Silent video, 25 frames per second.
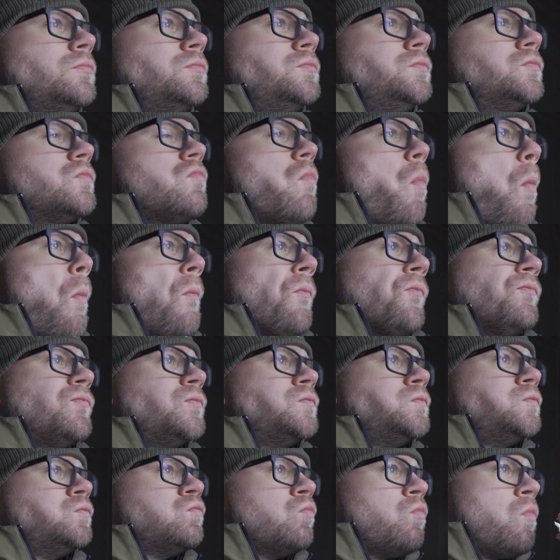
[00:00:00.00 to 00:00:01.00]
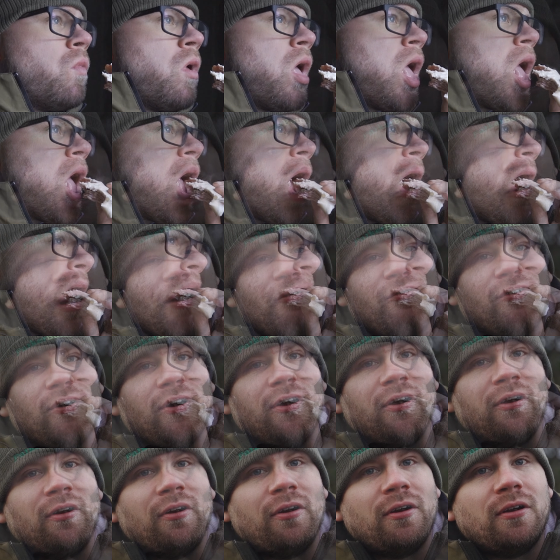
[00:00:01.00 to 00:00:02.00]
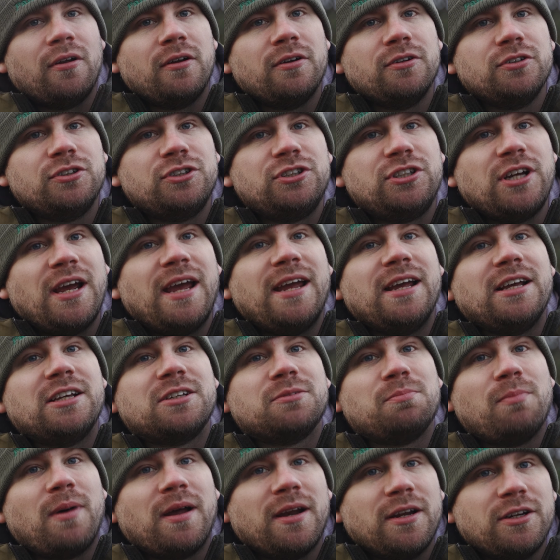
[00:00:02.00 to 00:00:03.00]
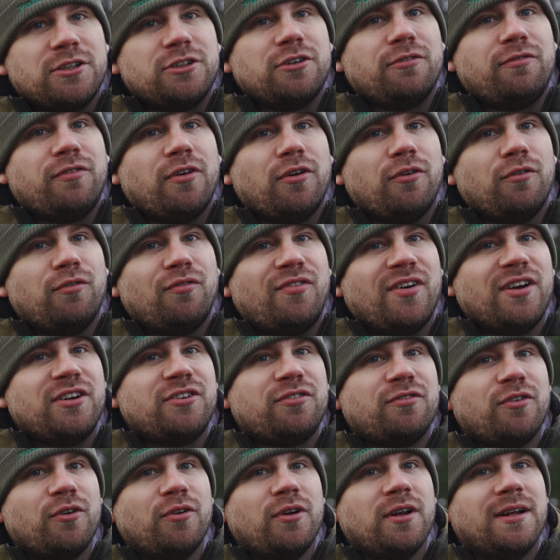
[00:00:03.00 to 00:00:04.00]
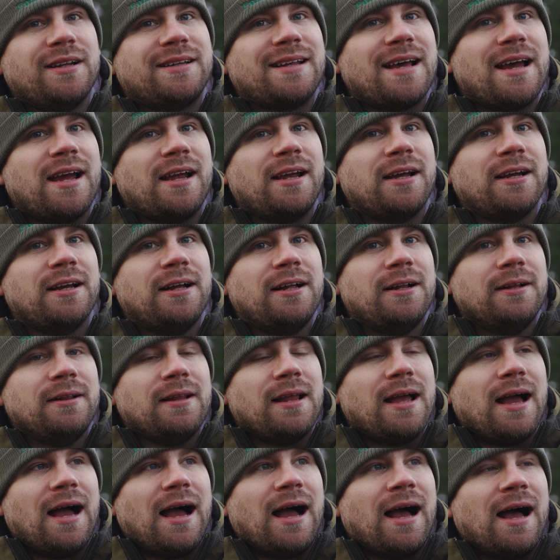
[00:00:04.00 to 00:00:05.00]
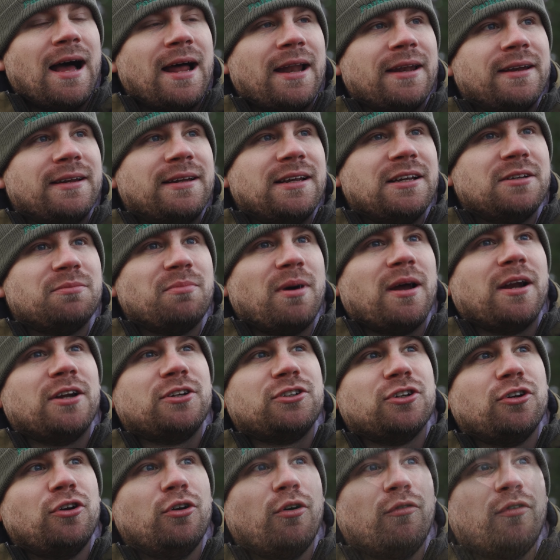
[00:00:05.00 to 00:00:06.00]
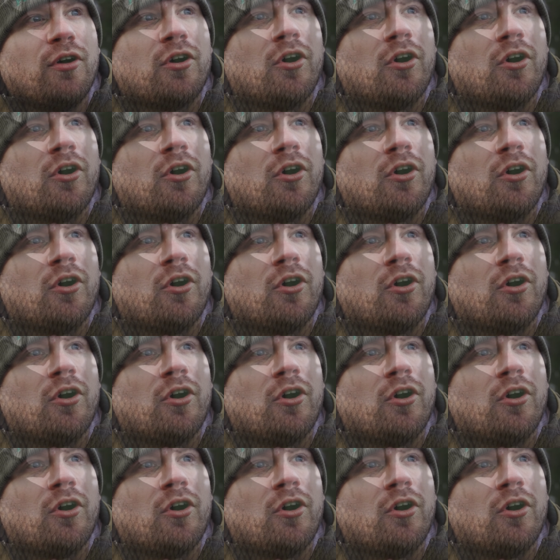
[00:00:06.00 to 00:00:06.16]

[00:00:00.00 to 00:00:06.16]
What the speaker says: anything. However, Jake's managed a few fish through the day, and he's managed another